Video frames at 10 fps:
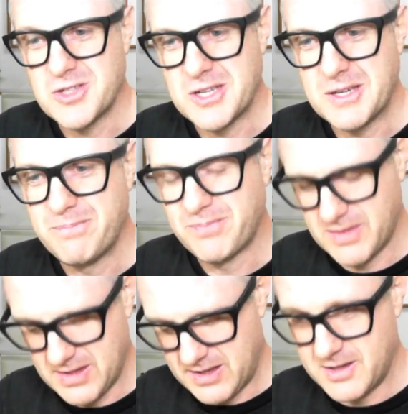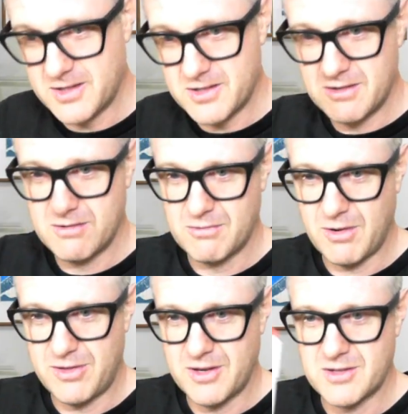seen is
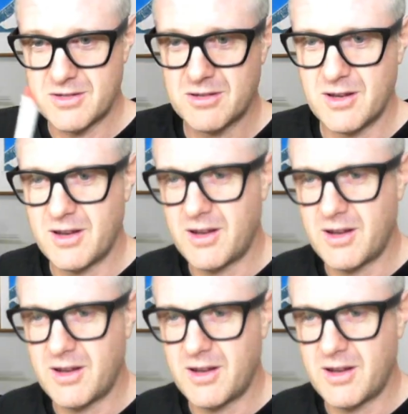with this.